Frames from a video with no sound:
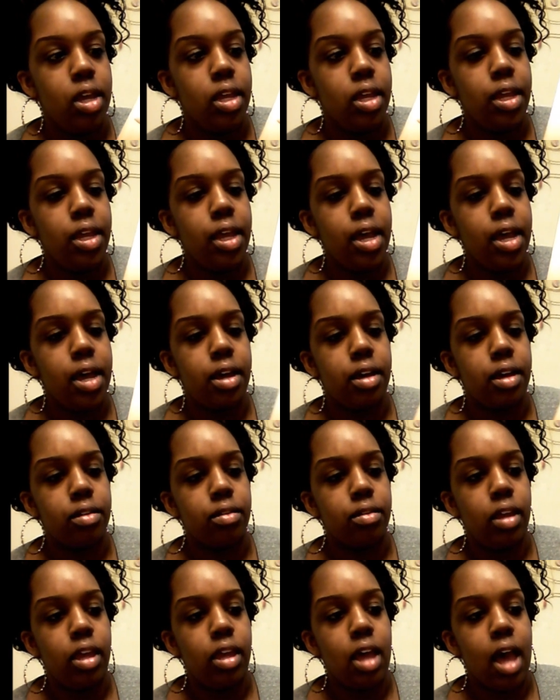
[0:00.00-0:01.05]
yeah,
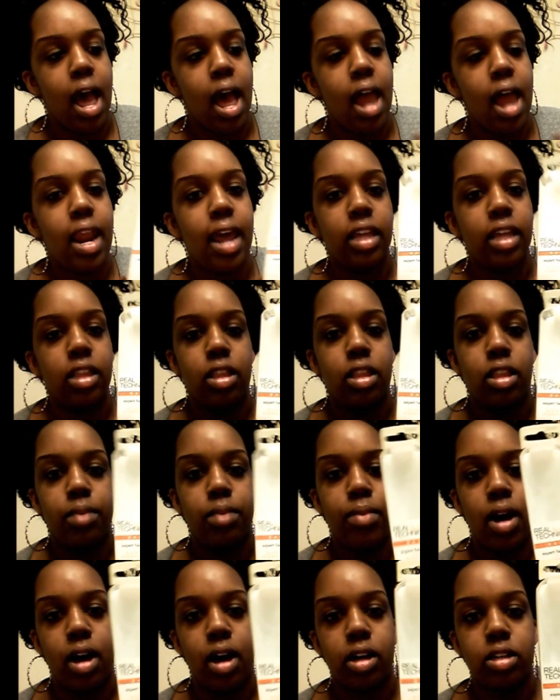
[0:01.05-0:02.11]
I like the
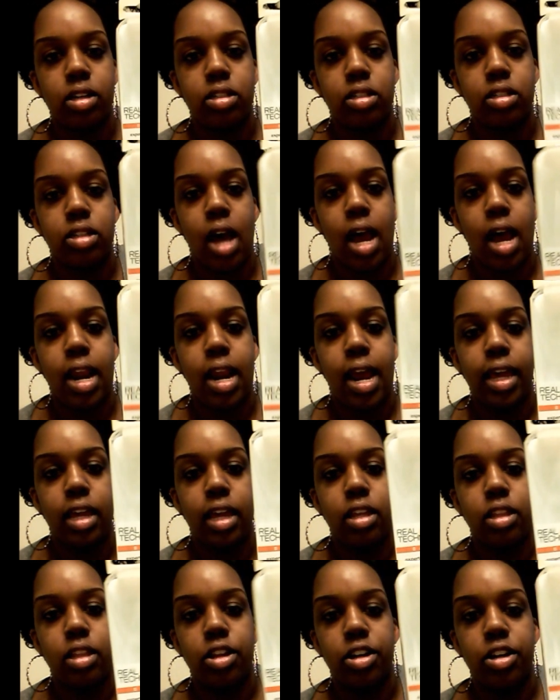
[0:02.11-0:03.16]
box. I like
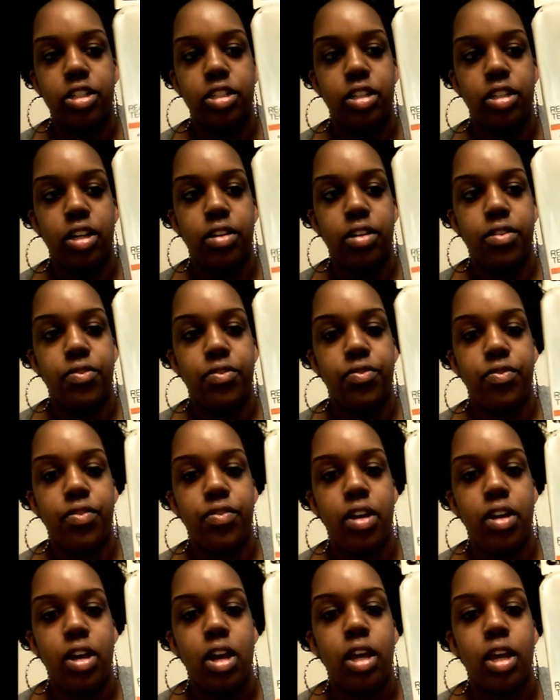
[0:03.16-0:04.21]
their stuff.
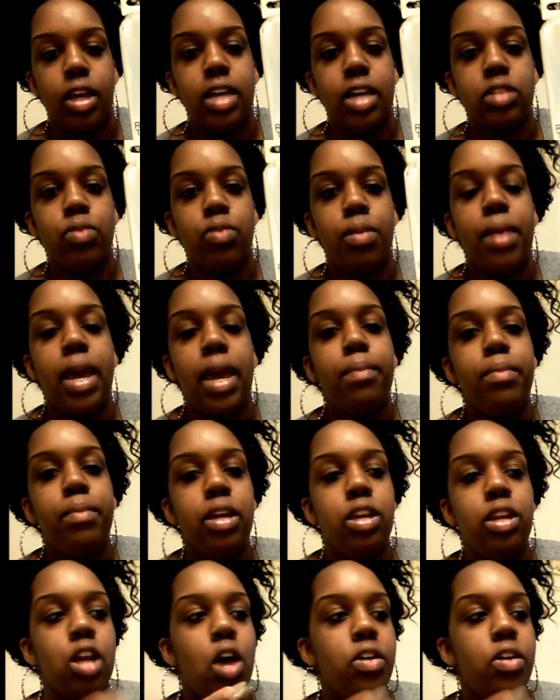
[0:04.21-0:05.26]
Cause what made
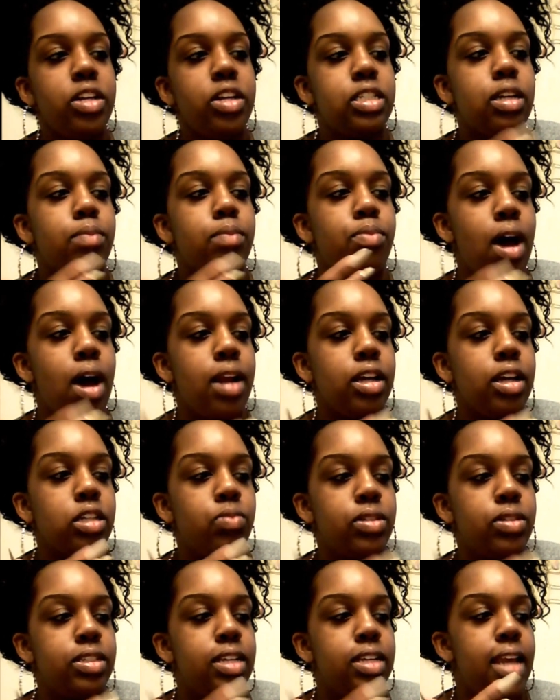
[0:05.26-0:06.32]
me notice their products
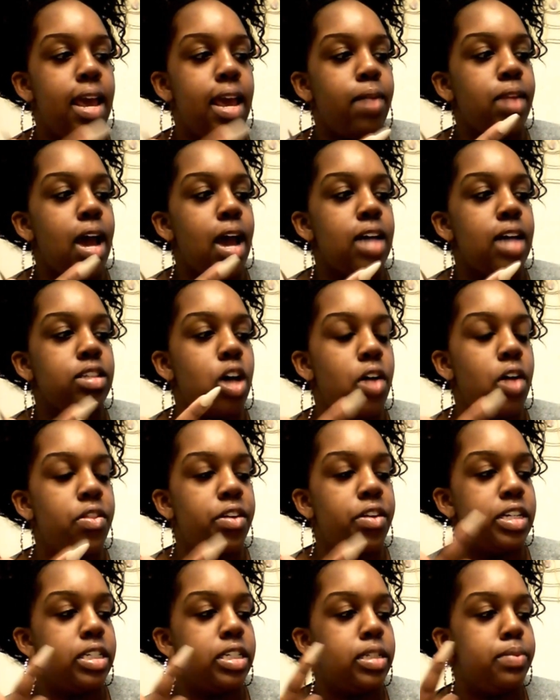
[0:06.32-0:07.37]
was the day when I saw
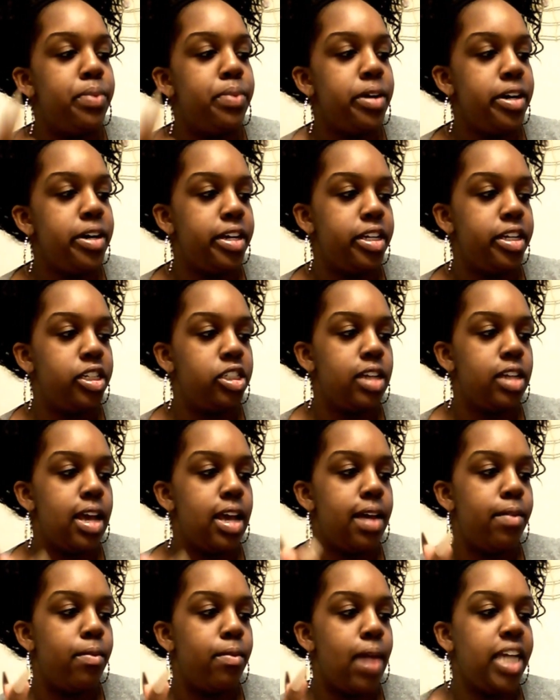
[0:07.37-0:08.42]
their sponge
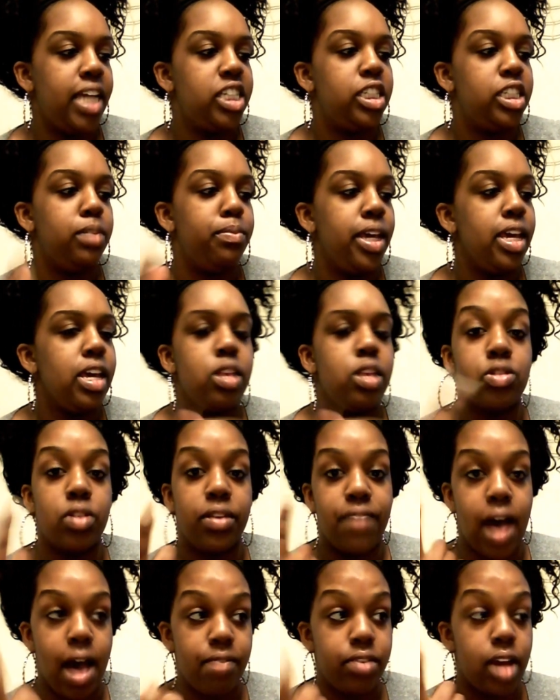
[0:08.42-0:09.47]
at HEB. And it was
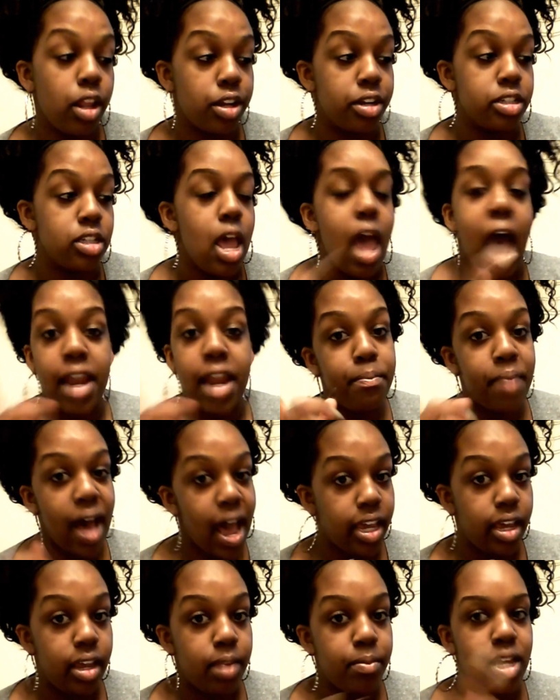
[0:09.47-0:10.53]
only $5. I didn't
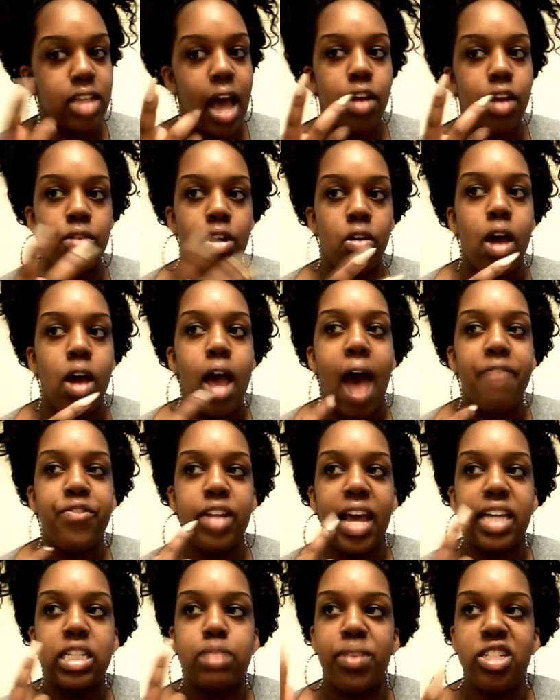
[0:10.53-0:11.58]
buy it because I don't know. I
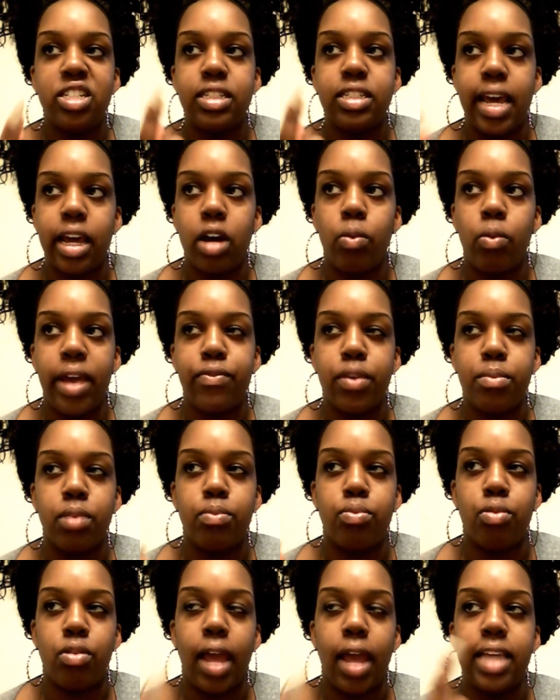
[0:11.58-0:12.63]
feel like sponges take away from the,
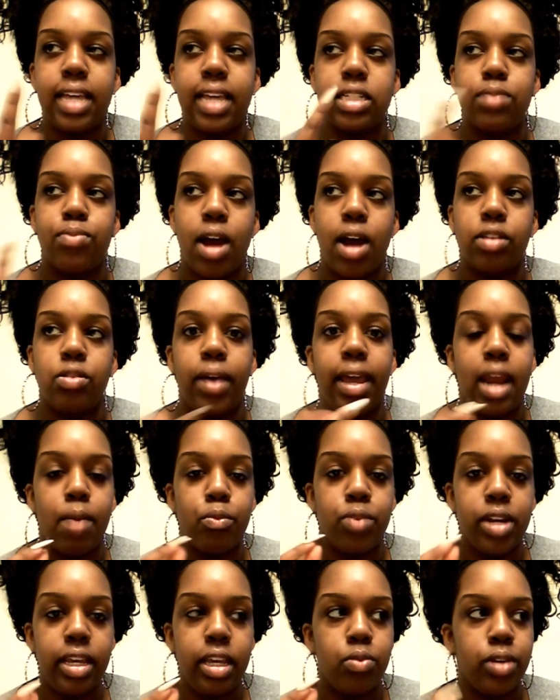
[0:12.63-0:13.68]
like, it takes the product away, and
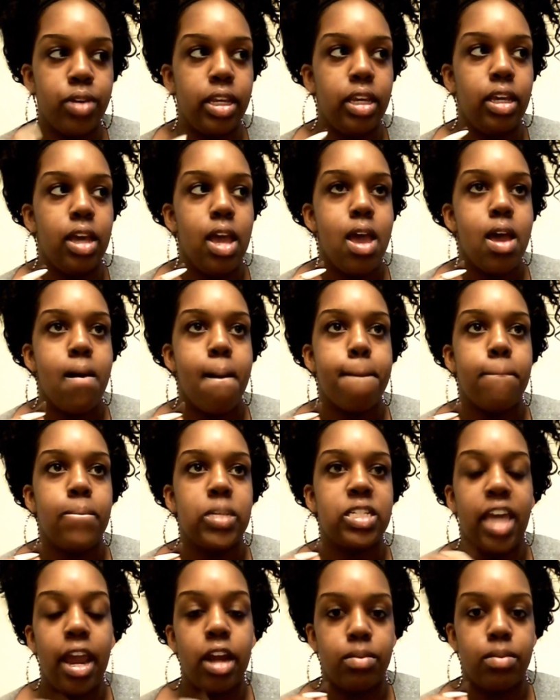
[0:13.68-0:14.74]
I'm really, really
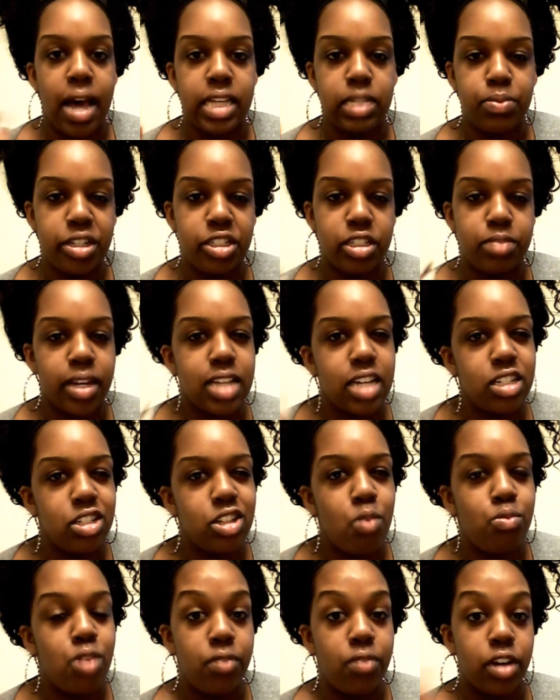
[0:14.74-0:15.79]
scared to buy sponges because I just
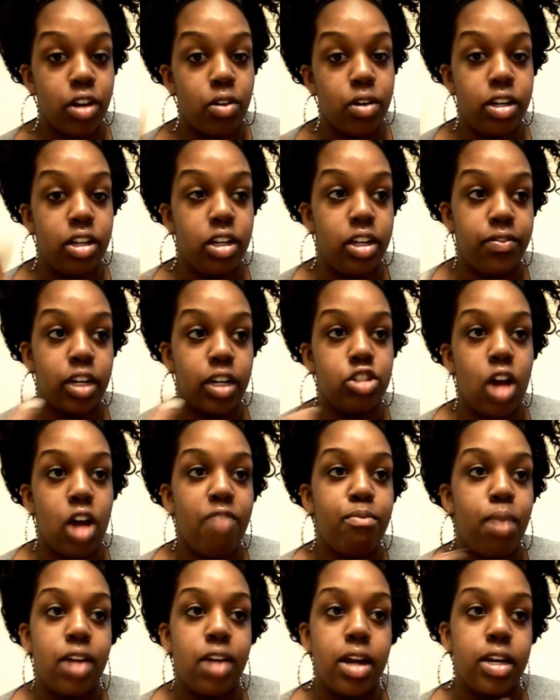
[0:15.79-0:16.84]
don't know if they're gonna deliver. Cause you know
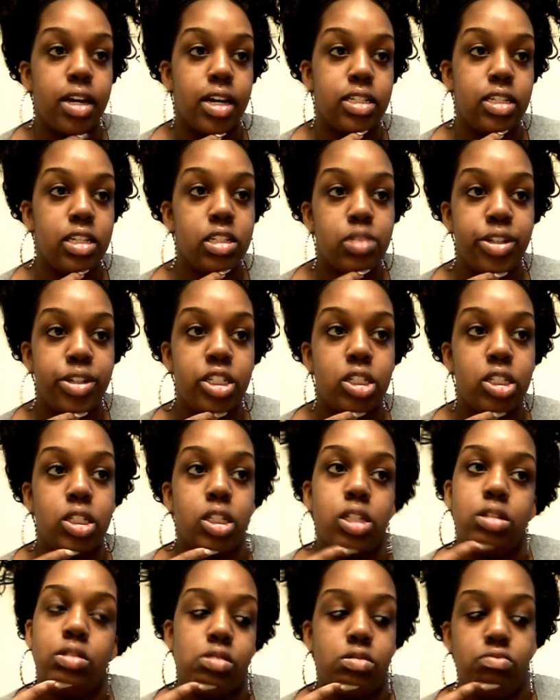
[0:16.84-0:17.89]
I bought 99-cent sponges,
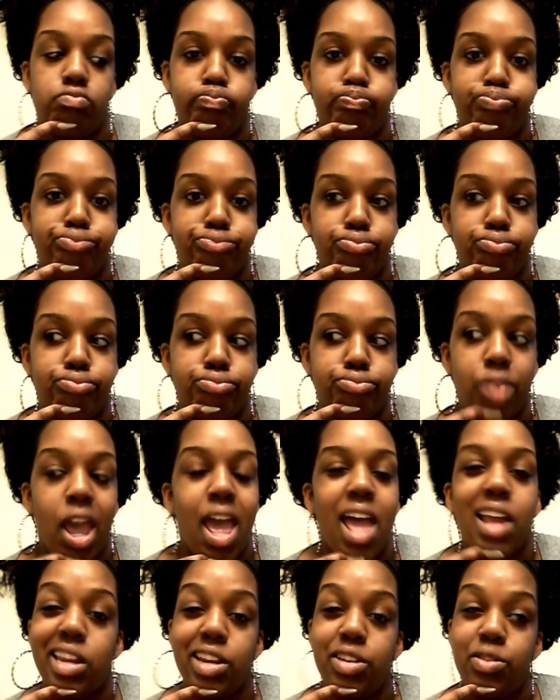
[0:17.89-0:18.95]
and you know
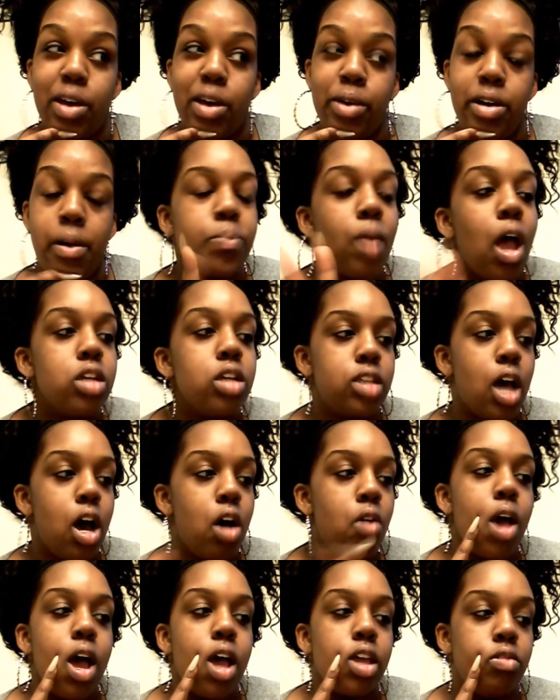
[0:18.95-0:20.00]
they didn't do that well. So
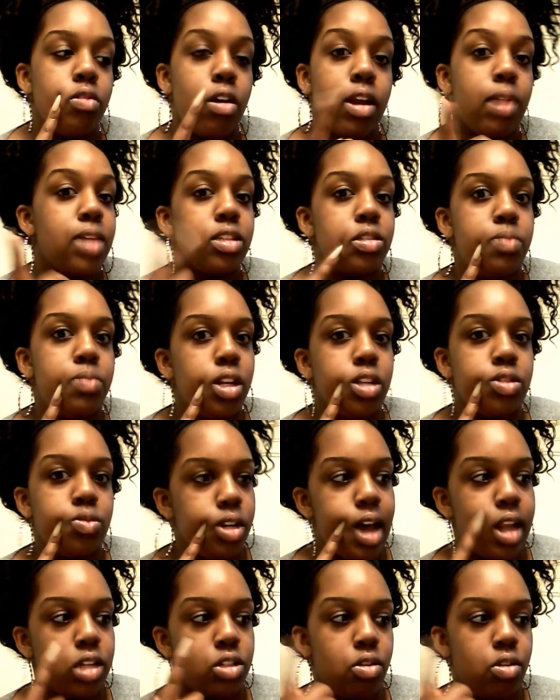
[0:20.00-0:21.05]
you know, and I'm not spending
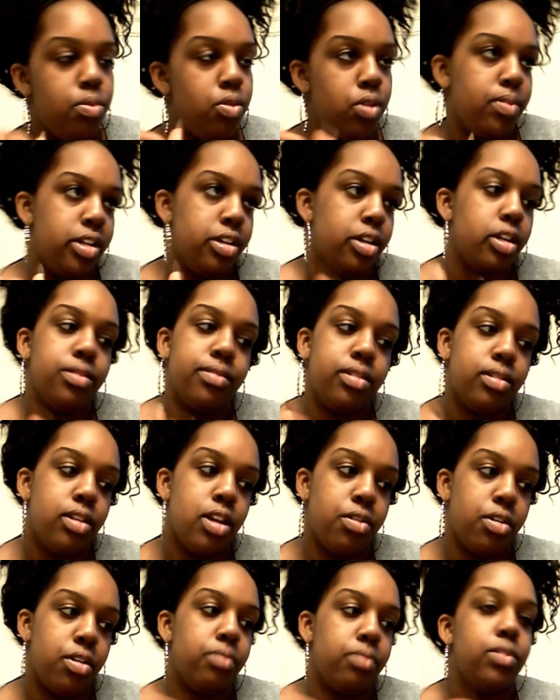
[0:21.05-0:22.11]
$20 on a beauty blender.
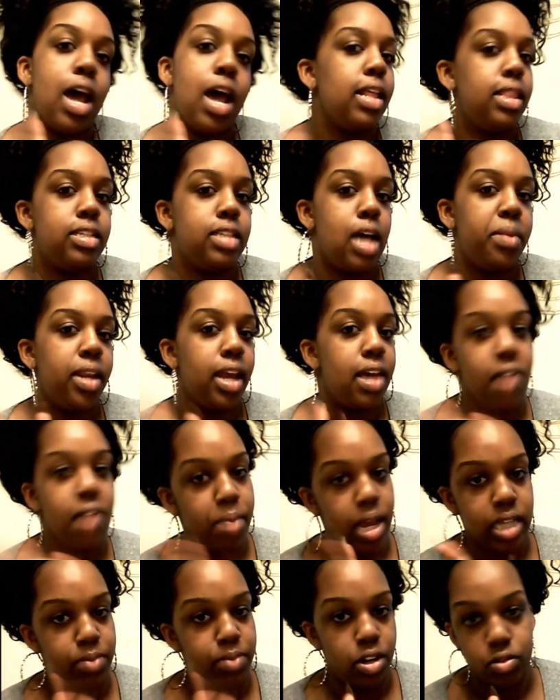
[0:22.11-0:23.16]
No, not at this time in life.
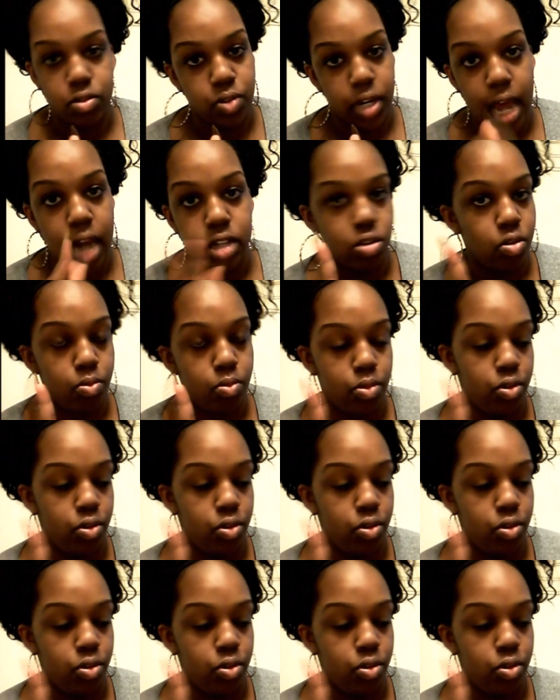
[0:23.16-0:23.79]
I'm not spending no $20 on a